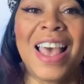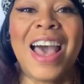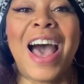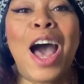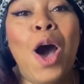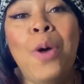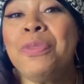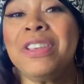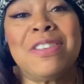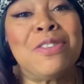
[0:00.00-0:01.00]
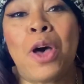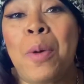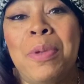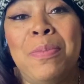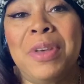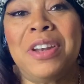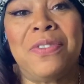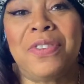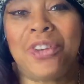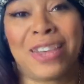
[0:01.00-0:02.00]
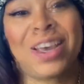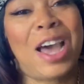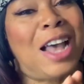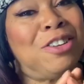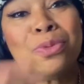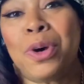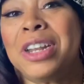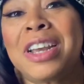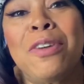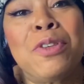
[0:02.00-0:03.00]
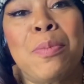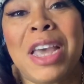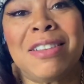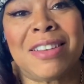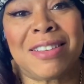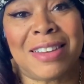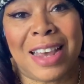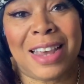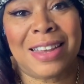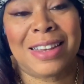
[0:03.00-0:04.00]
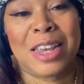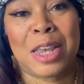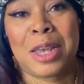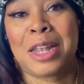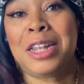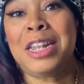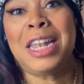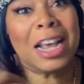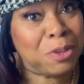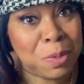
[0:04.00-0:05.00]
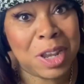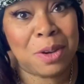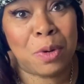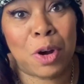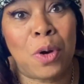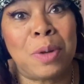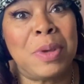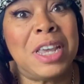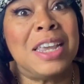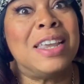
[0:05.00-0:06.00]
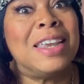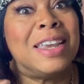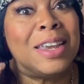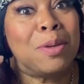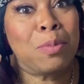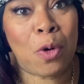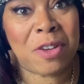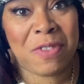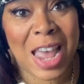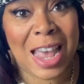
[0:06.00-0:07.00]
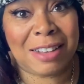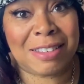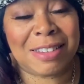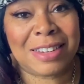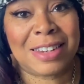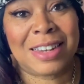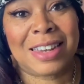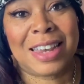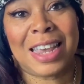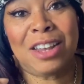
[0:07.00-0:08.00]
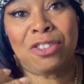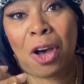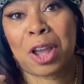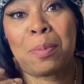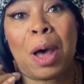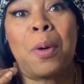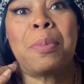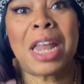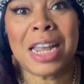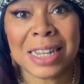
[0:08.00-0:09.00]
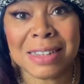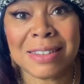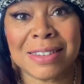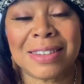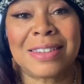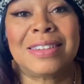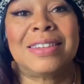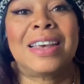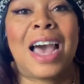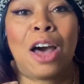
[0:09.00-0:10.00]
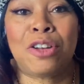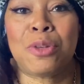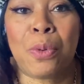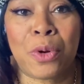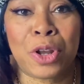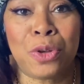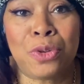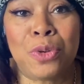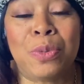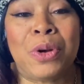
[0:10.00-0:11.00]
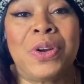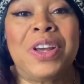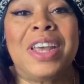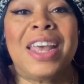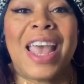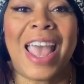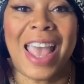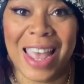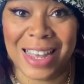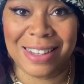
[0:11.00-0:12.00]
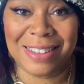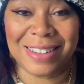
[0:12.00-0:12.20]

I hope this has all been beneficial. I just wanted to cover the basics today. Next week, we're going to be more advanced in talking about playlists, how to support a YouTuber, and